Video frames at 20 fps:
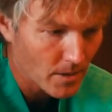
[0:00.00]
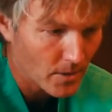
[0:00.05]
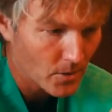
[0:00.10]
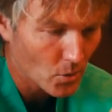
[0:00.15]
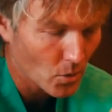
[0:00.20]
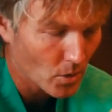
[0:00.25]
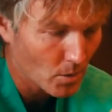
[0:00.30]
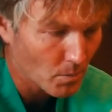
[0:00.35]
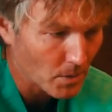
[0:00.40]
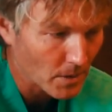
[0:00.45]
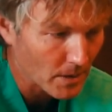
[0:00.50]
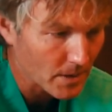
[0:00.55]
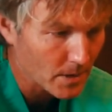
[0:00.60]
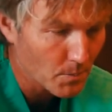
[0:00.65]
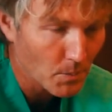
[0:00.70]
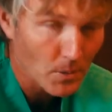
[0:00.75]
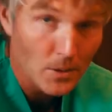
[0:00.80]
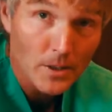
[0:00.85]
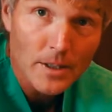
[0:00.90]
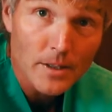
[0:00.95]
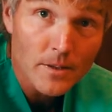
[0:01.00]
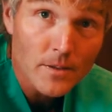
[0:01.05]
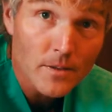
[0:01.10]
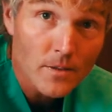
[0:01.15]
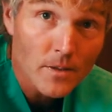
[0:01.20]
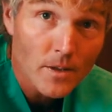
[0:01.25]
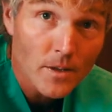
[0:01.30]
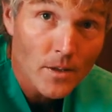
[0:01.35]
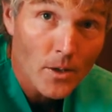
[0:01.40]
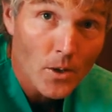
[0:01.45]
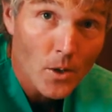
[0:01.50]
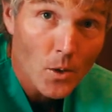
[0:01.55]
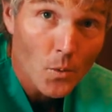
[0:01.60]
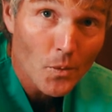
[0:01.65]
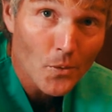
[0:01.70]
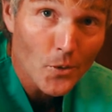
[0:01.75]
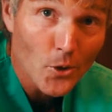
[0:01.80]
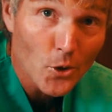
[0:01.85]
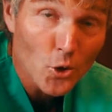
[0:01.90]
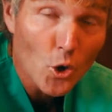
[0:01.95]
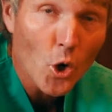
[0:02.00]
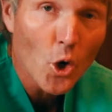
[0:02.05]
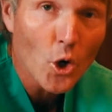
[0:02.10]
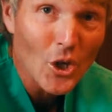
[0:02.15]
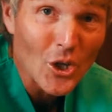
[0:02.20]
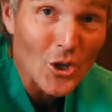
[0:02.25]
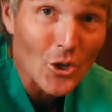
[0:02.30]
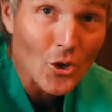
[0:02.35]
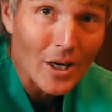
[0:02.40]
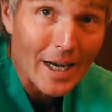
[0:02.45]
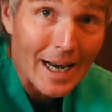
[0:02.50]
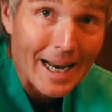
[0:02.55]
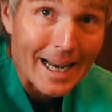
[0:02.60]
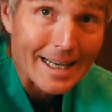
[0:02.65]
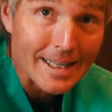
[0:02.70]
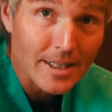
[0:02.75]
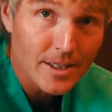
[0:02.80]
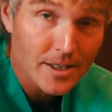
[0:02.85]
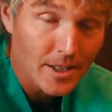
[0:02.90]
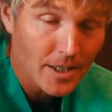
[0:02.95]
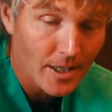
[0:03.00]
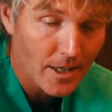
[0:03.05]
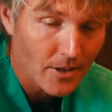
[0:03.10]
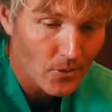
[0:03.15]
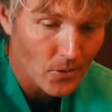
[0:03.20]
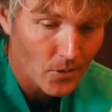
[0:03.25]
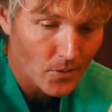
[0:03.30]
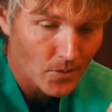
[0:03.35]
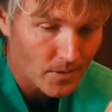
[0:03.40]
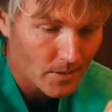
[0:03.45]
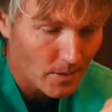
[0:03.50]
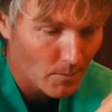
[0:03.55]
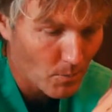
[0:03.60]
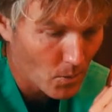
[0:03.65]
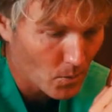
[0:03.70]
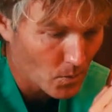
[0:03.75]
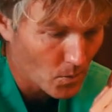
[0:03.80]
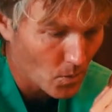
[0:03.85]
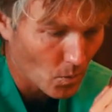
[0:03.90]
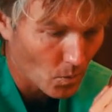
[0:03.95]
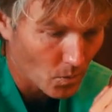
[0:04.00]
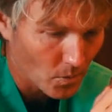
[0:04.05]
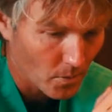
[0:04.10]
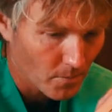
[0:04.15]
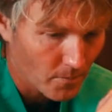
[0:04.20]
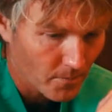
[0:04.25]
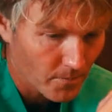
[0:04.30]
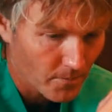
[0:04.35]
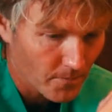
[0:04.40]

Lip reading: enjoyable experience with our dog and our cat together in the same household.